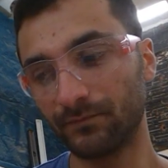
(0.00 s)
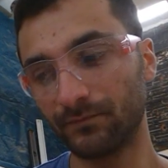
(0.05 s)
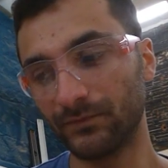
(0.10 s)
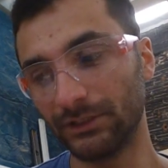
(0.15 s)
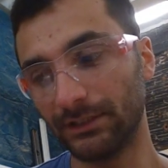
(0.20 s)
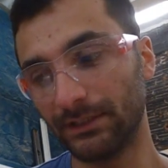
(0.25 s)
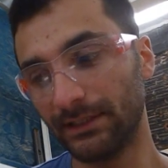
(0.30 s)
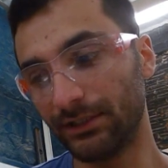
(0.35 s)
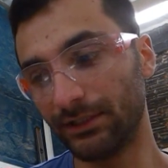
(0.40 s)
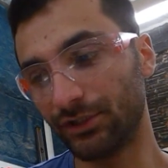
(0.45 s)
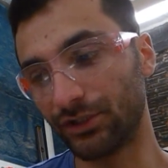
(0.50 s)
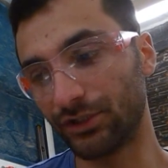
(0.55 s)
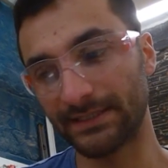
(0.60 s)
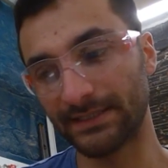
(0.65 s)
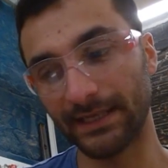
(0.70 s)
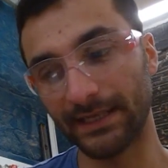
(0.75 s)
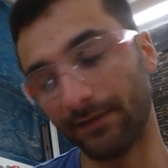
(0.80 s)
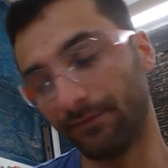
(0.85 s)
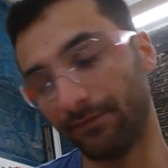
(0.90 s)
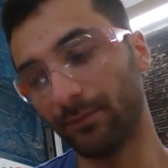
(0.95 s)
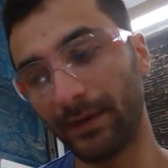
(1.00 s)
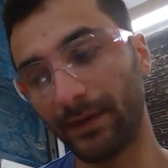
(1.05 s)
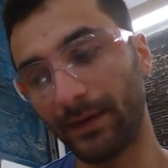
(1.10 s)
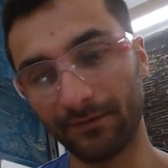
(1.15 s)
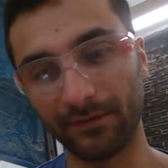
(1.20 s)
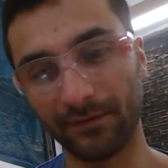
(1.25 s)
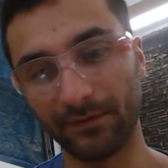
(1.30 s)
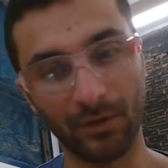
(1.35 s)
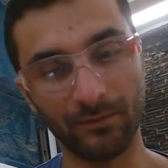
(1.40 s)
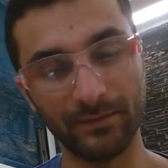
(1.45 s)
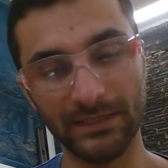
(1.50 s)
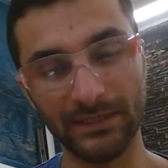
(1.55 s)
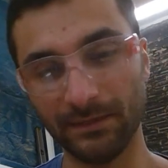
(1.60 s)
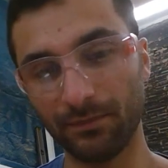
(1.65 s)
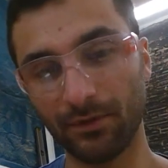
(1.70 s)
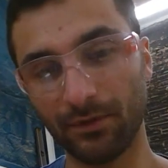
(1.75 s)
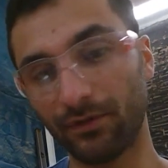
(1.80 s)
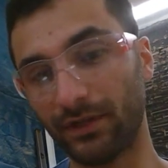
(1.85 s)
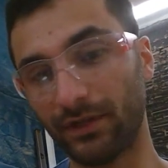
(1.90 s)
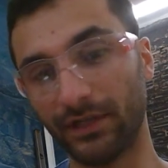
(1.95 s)
just like if you buy it from Home Depot,
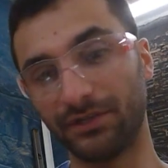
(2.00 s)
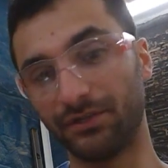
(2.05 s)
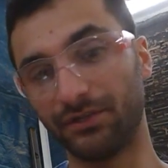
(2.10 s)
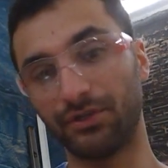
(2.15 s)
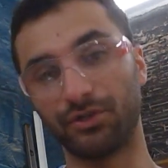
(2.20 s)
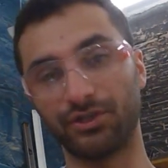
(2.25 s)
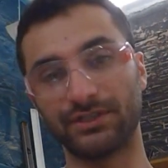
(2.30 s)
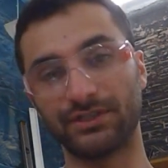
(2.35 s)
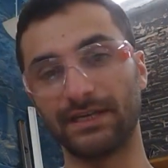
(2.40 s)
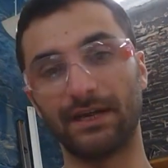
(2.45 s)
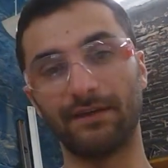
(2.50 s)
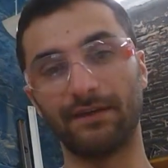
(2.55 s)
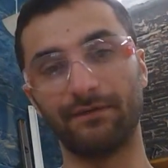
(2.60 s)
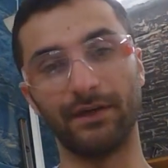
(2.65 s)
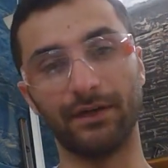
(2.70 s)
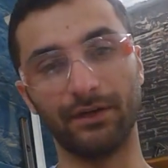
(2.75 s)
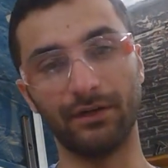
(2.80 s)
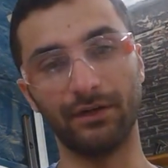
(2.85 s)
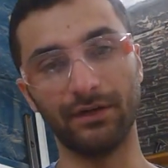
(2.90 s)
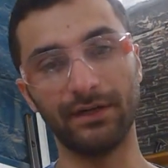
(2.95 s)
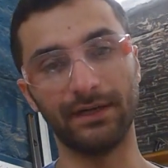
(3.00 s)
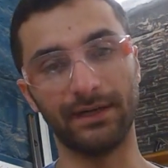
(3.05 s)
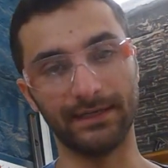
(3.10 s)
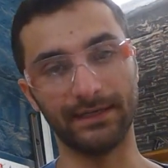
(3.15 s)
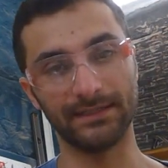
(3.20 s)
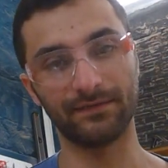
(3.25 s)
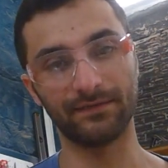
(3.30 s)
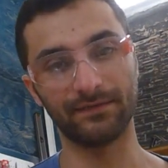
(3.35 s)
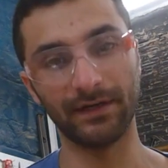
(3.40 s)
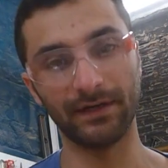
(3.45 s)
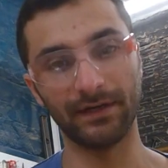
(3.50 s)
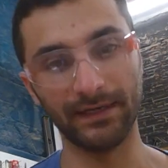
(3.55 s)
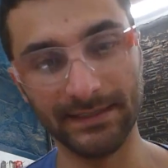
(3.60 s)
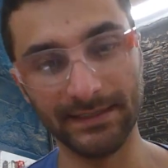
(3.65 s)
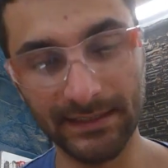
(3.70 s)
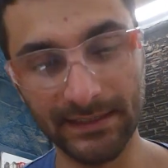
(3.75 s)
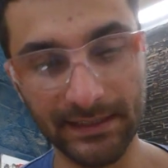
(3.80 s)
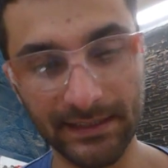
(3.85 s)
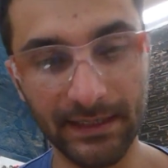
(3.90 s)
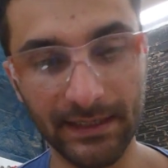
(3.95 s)
that they're just not very good and it is very easy to
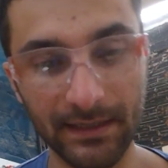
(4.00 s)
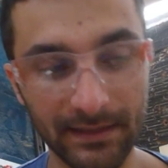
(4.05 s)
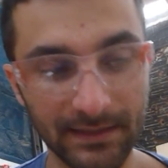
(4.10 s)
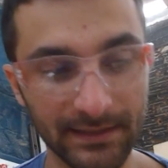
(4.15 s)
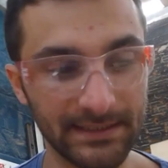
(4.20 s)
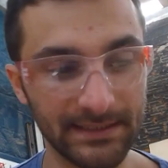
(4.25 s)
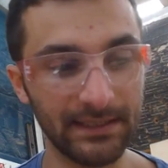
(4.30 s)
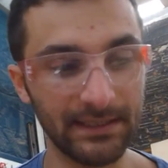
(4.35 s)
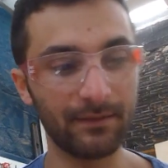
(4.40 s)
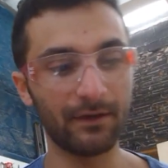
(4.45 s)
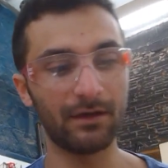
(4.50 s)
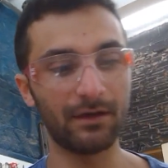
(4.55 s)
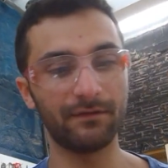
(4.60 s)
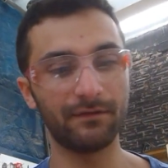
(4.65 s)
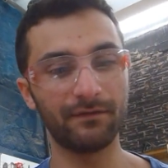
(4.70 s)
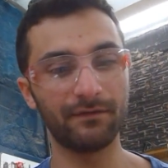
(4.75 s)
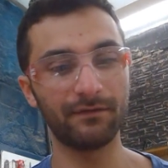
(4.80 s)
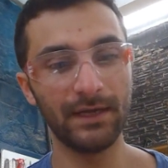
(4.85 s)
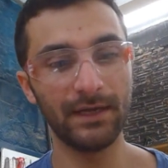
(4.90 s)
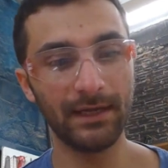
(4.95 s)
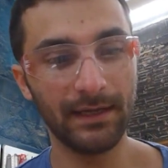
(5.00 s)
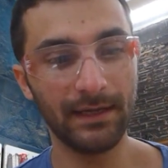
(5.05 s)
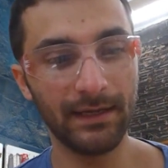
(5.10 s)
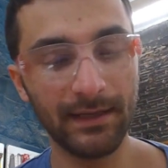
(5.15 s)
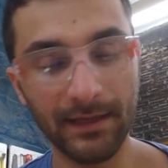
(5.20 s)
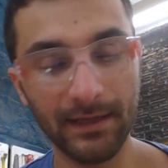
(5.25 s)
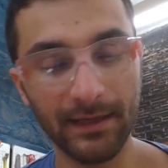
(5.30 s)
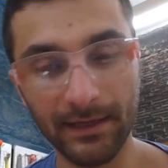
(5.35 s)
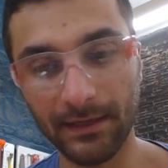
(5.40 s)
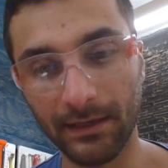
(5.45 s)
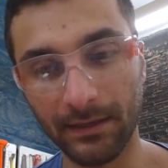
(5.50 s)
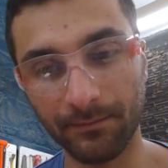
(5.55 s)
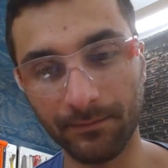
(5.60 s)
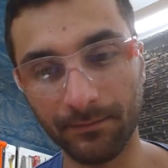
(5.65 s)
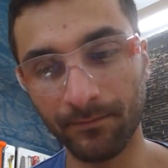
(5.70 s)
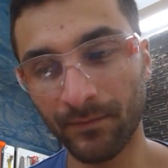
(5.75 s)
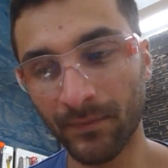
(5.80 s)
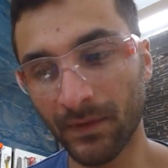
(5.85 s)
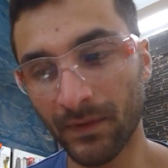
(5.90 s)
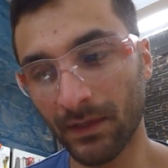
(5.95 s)
knock the teeth off.
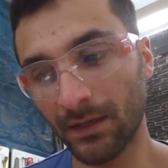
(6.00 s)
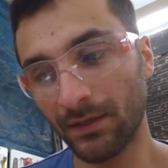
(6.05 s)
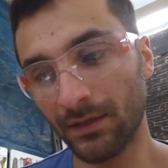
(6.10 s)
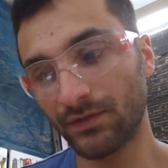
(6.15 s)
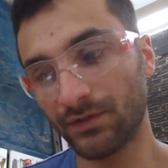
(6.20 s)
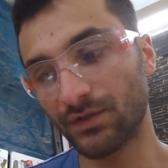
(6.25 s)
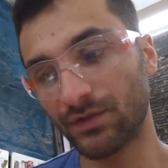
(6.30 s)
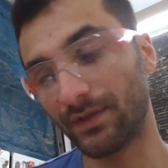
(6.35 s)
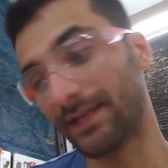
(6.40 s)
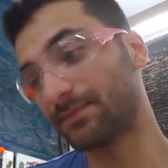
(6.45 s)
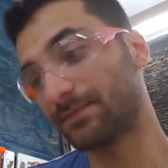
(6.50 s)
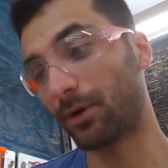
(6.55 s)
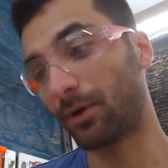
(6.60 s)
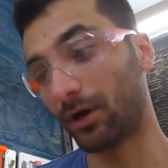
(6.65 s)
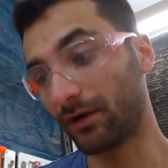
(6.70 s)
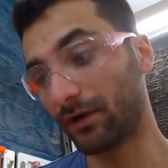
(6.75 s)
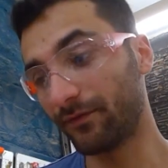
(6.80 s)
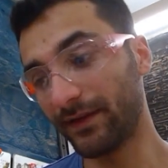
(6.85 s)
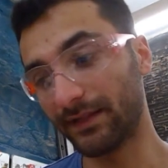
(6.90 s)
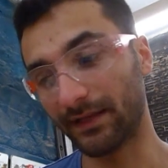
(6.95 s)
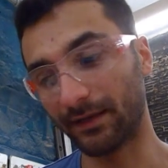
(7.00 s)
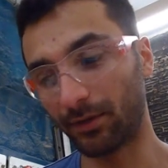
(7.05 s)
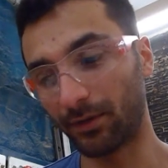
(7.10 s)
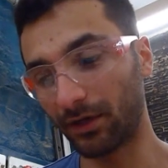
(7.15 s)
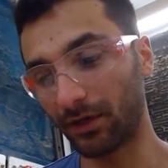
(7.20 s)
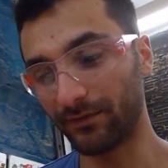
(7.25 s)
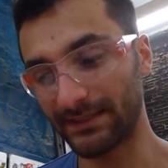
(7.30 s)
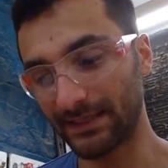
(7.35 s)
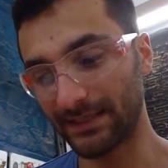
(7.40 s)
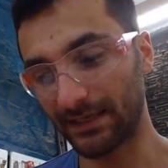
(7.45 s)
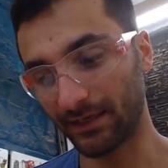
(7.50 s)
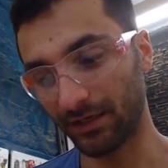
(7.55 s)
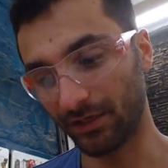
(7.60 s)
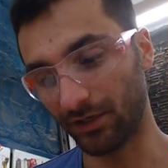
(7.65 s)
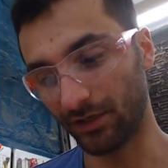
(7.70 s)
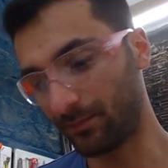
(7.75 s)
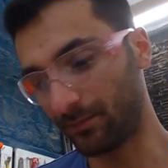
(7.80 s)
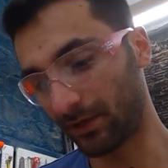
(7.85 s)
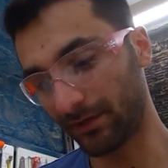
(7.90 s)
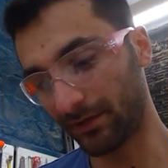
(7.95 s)
So that's part of it. Like part of it's not you, part
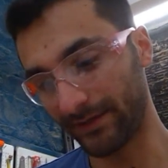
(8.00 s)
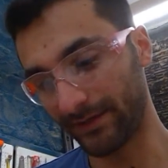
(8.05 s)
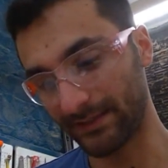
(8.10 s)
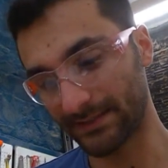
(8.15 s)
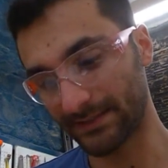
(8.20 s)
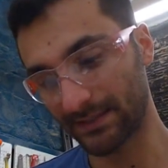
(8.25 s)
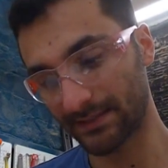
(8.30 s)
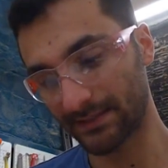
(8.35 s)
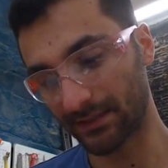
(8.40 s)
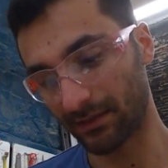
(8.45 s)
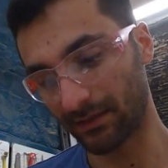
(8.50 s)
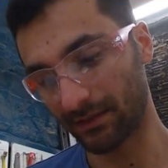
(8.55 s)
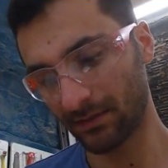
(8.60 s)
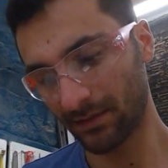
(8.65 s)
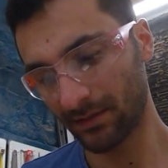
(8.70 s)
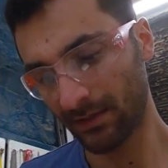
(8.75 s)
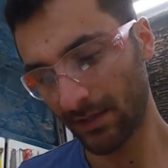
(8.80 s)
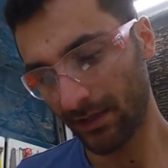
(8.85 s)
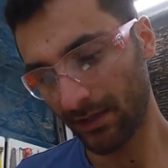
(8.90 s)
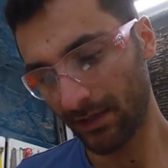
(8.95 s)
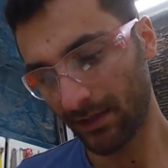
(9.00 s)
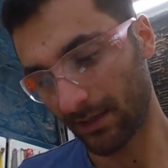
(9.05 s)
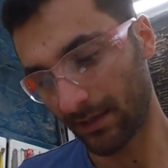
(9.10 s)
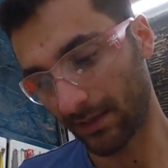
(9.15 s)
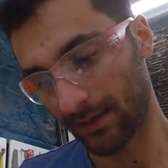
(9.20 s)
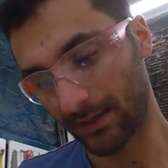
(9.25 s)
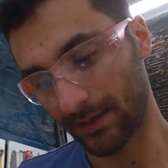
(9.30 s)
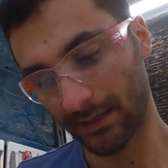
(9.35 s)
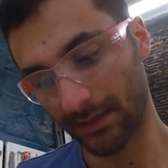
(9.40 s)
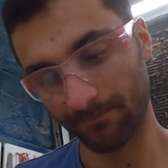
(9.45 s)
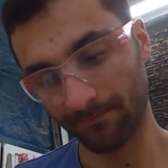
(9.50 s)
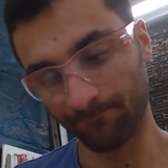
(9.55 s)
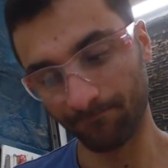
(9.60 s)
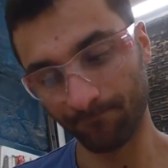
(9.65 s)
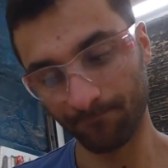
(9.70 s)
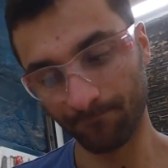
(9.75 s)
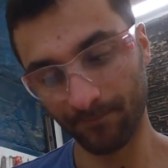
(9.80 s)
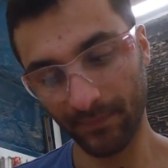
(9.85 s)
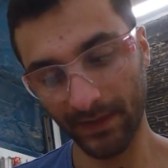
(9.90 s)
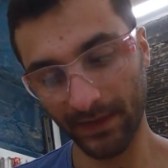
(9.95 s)
of it is the saw.
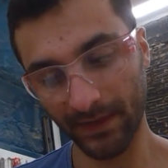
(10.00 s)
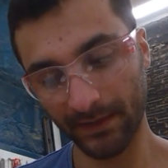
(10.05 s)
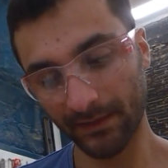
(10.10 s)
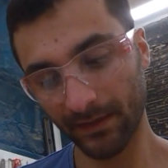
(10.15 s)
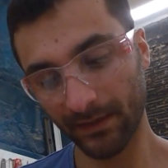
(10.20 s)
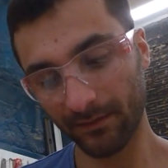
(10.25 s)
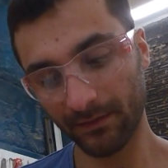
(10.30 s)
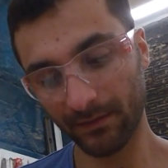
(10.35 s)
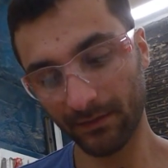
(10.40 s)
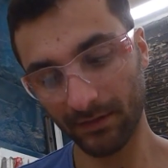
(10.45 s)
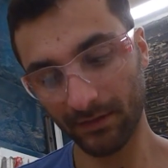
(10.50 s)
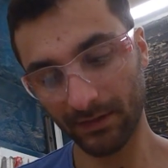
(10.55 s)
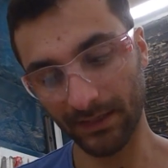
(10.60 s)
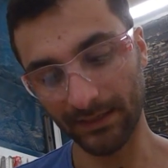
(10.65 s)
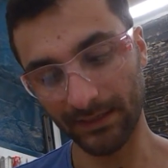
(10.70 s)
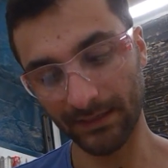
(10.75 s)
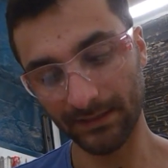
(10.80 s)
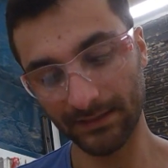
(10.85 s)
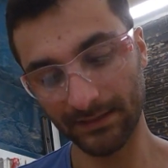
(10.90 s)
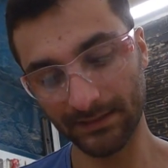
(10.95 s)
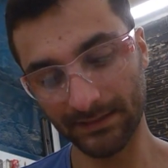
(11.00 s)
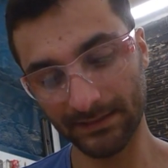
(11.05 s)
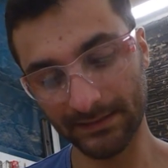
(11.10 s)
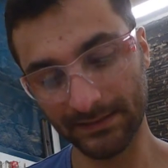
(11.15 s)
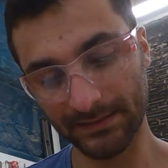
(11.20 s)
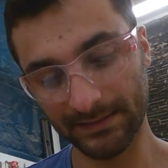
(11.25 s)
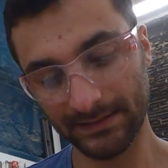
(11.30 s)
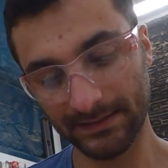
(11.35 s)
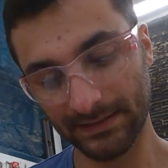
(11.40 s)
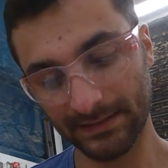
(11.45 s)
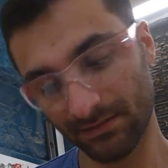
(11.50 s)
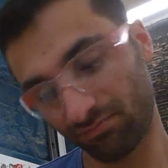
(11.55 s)
Another is,